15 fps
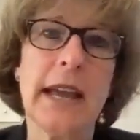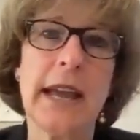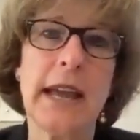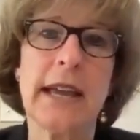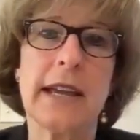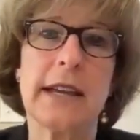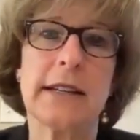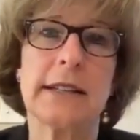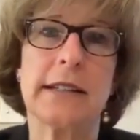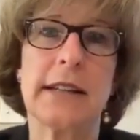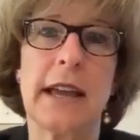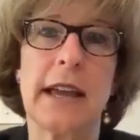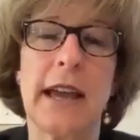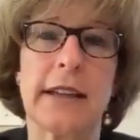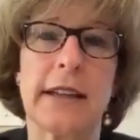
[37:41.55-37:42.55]

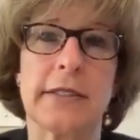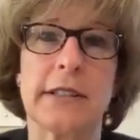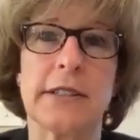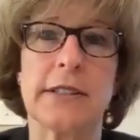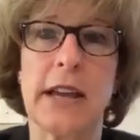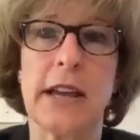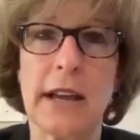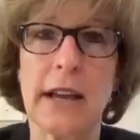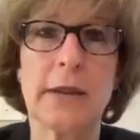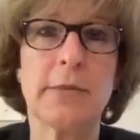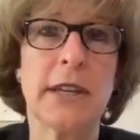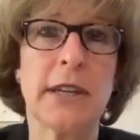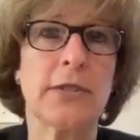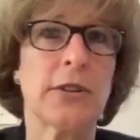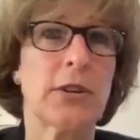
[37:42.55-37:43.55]
And at the time,
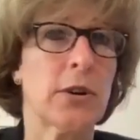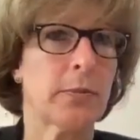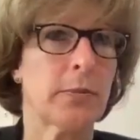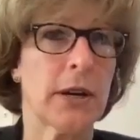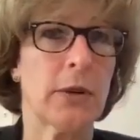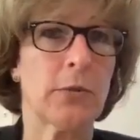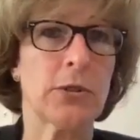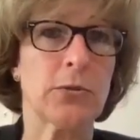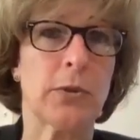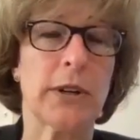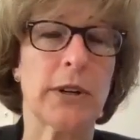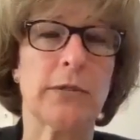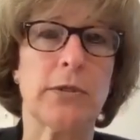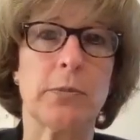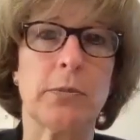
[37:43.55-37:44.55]
Ethiopia was
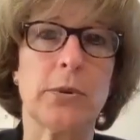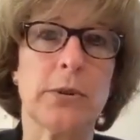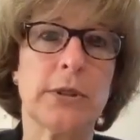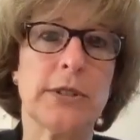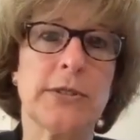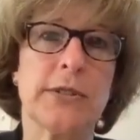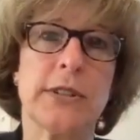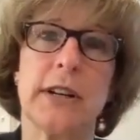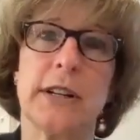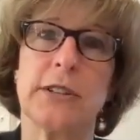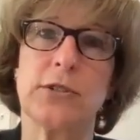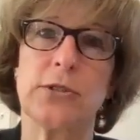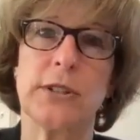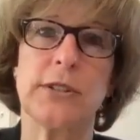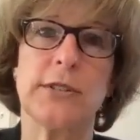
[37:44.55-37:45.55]
one of the poorest
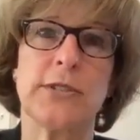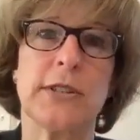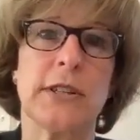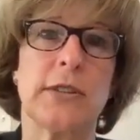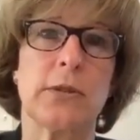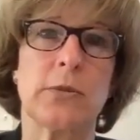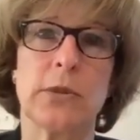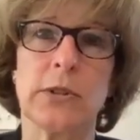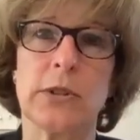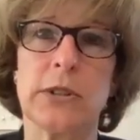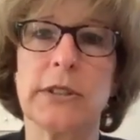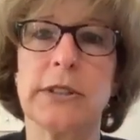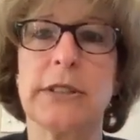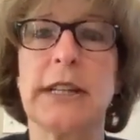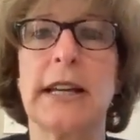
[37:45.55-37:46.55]
countries in the
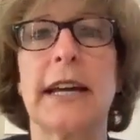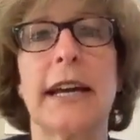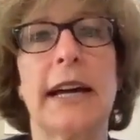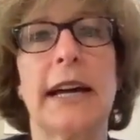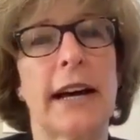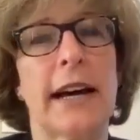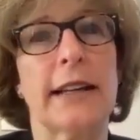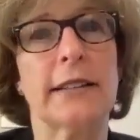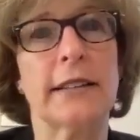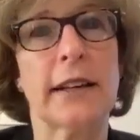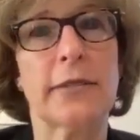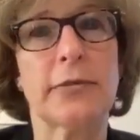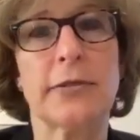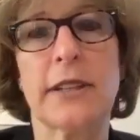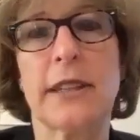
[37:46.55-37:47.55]
world. I
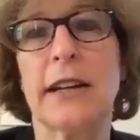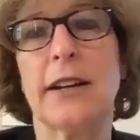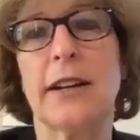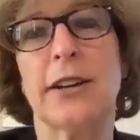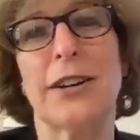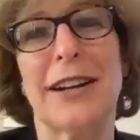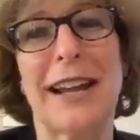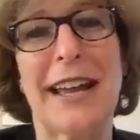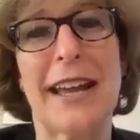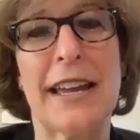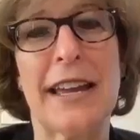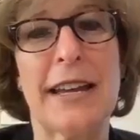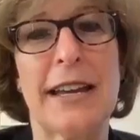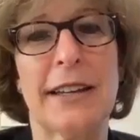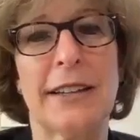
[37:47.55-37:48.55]
left there
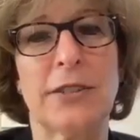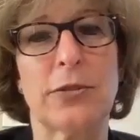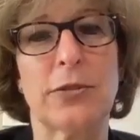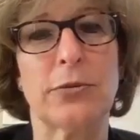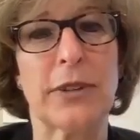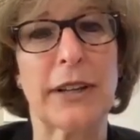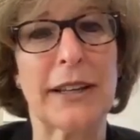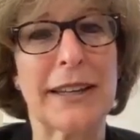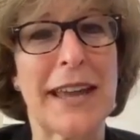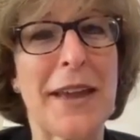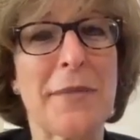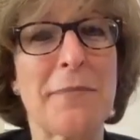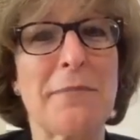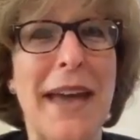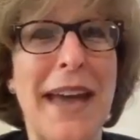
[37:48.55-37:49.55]
and
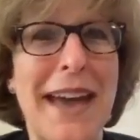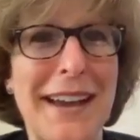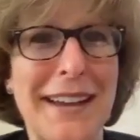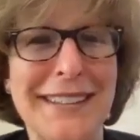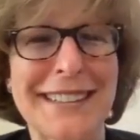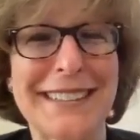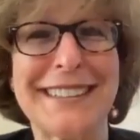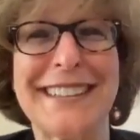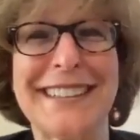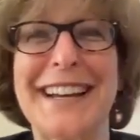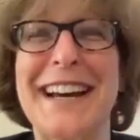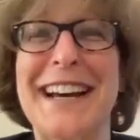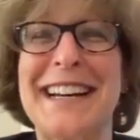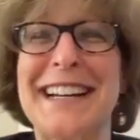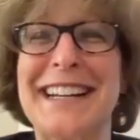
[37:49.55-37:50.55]
came back
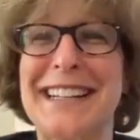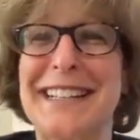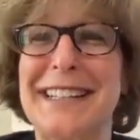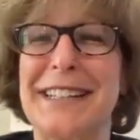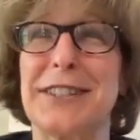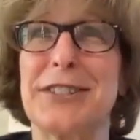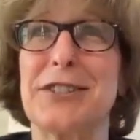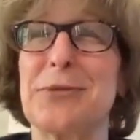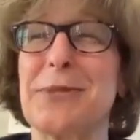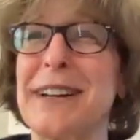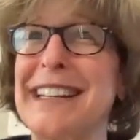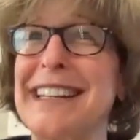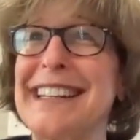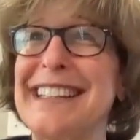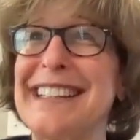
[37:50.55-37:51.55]

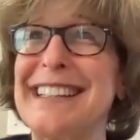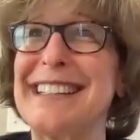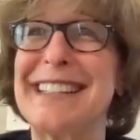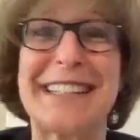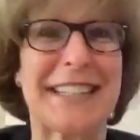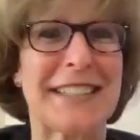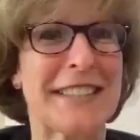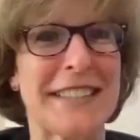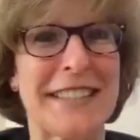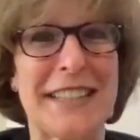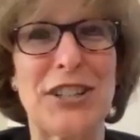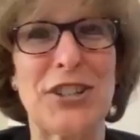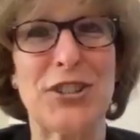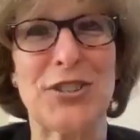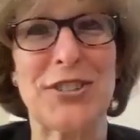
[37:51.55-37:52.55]
26
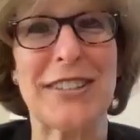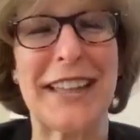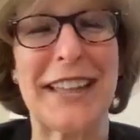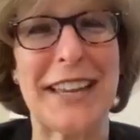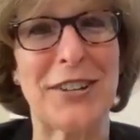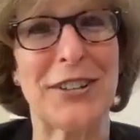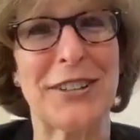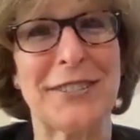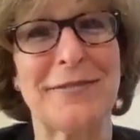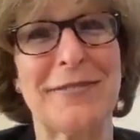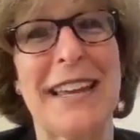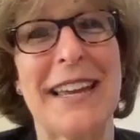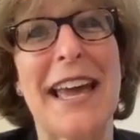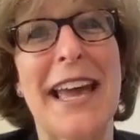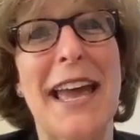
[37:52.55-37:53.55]
years later.
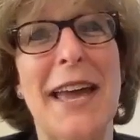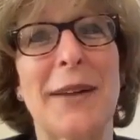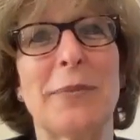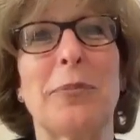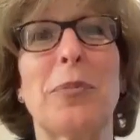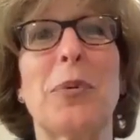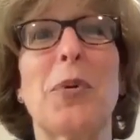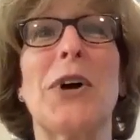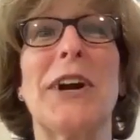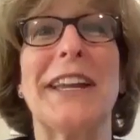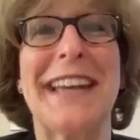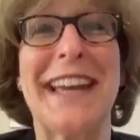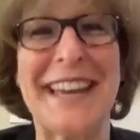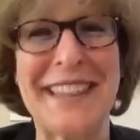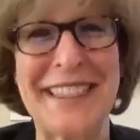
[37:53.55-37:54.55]
And boy,
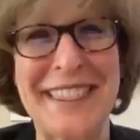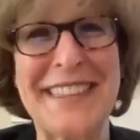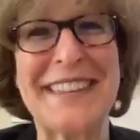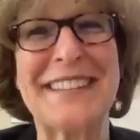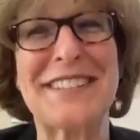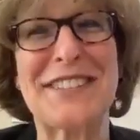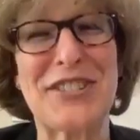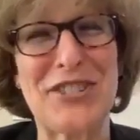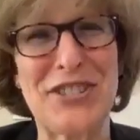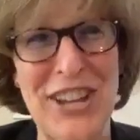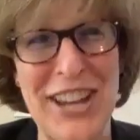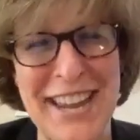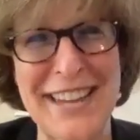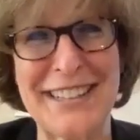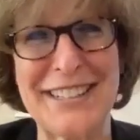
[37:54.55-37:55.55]
had things
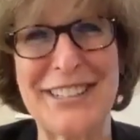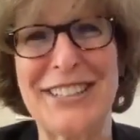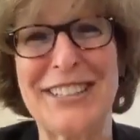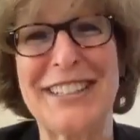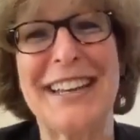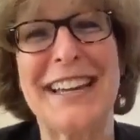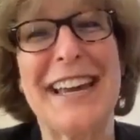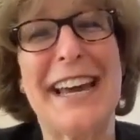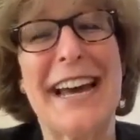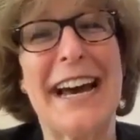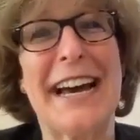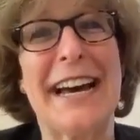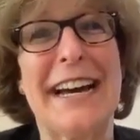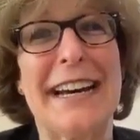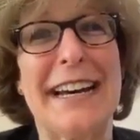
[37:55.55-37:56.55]
changed.
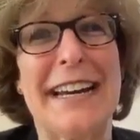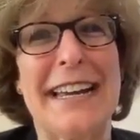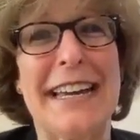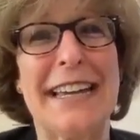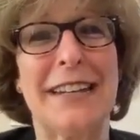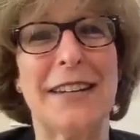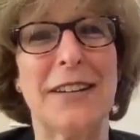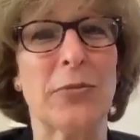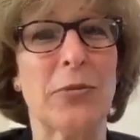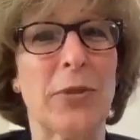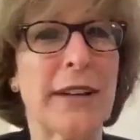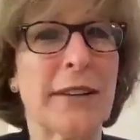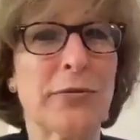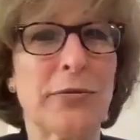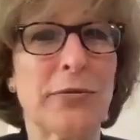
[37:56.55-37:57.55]
And it
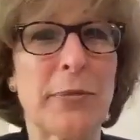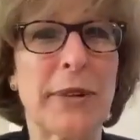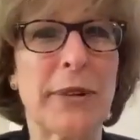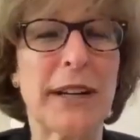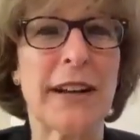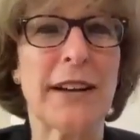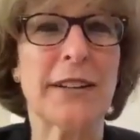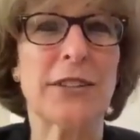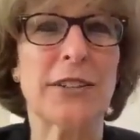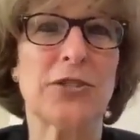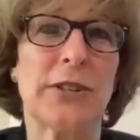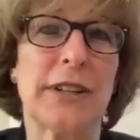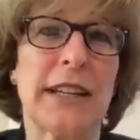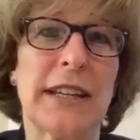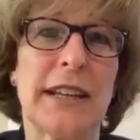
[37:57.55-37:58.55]
went from a
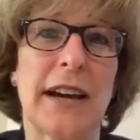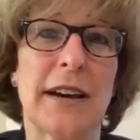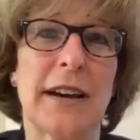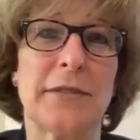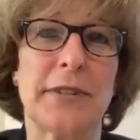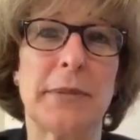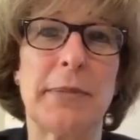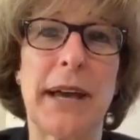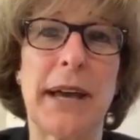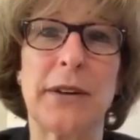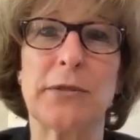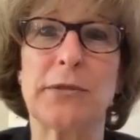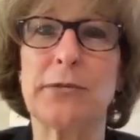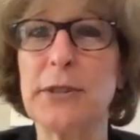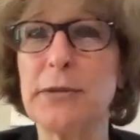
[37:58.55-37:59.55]
country of
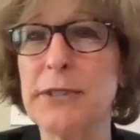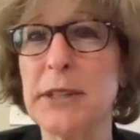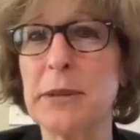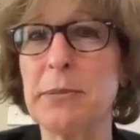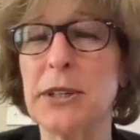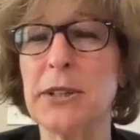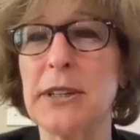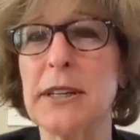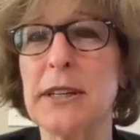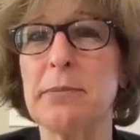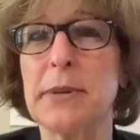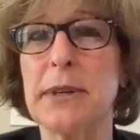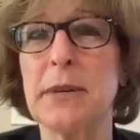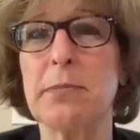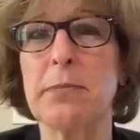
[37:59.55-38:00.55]
about 50 million
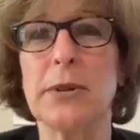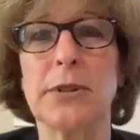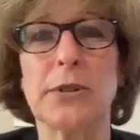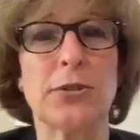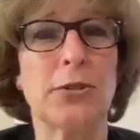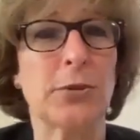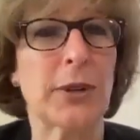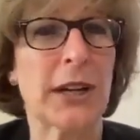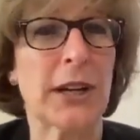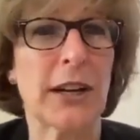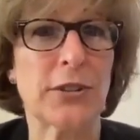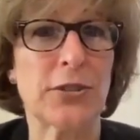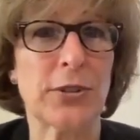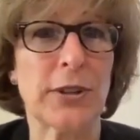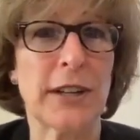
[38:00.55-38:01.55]
people to a
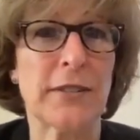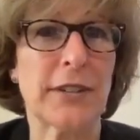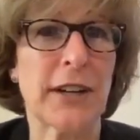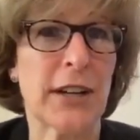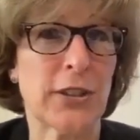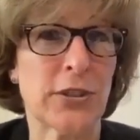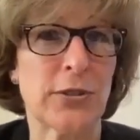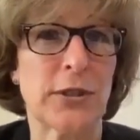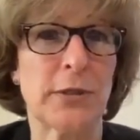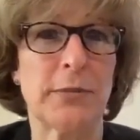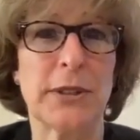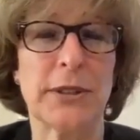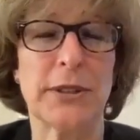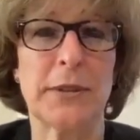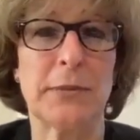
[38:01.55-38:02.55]
country of 100
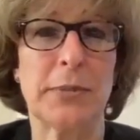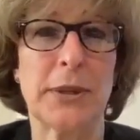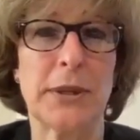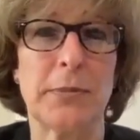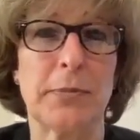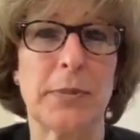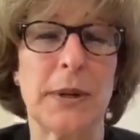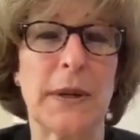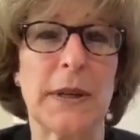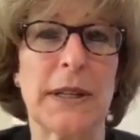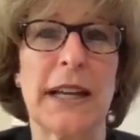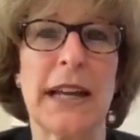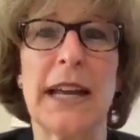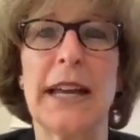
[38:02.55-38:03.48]
million people.